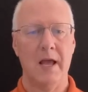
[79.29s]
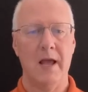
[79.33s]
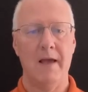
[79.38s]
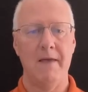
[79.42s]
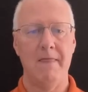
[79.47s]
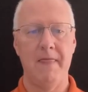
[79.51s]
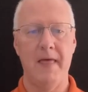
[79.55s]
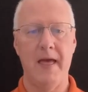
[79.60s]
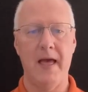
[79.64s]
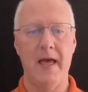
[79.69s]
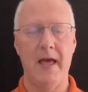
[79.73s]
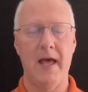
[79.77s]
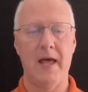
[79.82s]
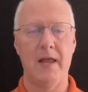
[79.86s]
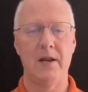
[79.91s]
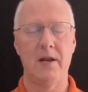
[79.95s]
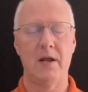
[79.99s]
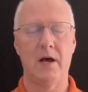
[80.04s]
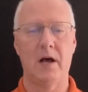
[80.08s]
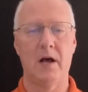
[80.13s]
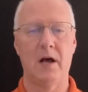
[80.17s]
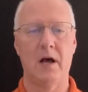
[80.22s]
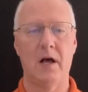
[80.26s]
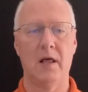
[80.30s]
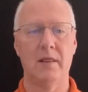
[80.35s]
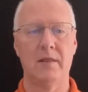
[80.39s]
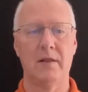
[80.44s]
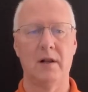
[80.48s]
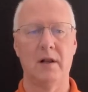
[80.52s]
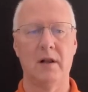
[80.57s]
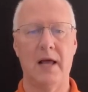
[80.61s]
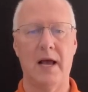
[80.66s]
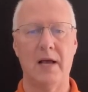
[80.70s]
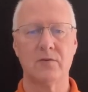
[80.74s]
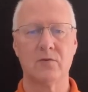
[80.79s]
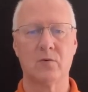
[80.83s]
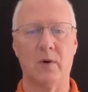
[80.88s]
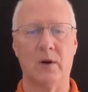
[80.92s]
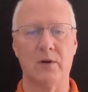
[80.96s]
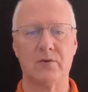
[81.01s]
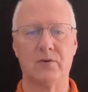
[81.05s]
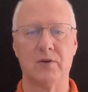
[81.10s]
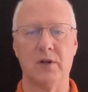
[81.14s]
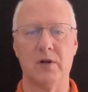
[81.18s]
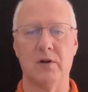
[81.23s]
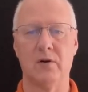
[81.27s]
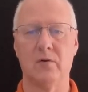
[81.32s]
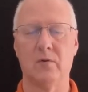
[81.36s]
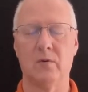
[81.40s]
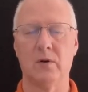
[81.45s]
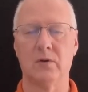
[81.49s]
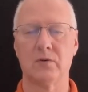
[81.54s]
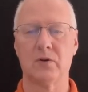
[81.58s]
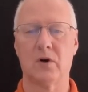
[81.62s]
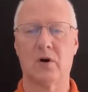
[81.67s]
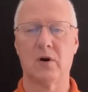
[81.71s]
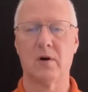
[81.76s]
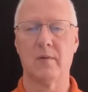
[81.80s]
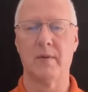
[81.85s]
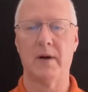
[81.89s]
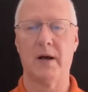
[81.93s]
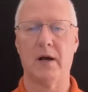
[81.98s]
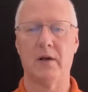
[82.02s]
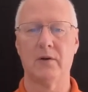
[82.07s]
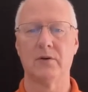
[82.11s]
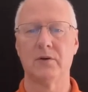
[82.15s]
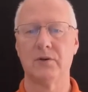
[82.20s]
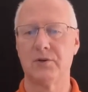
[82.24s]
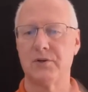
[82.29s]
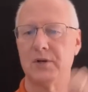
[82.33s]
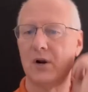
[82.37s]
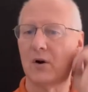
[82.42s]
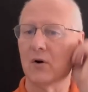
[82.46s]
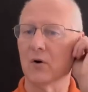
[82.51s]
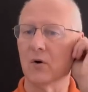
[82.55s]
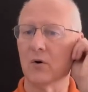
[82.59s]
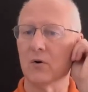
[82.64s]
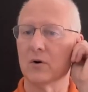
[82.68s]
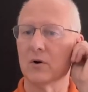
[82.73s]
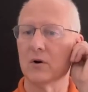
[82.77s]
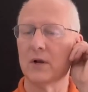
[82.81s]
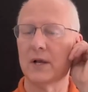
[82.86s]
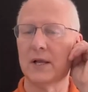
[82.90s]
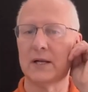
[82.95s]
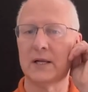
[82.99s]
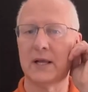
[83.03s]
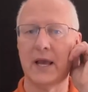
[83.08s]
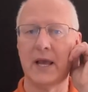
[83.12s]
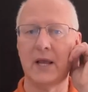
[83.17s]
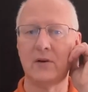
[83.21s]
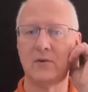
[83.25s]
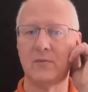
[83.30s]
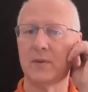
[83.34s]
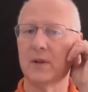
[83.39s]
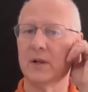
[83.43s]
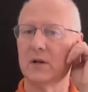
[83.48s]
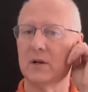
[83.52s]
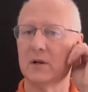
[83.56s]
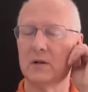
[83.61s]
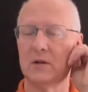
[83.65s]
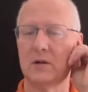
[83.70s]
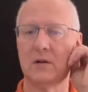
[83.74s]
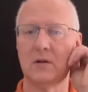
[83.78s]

And then uh, the last question we'll talk about shareholder engagement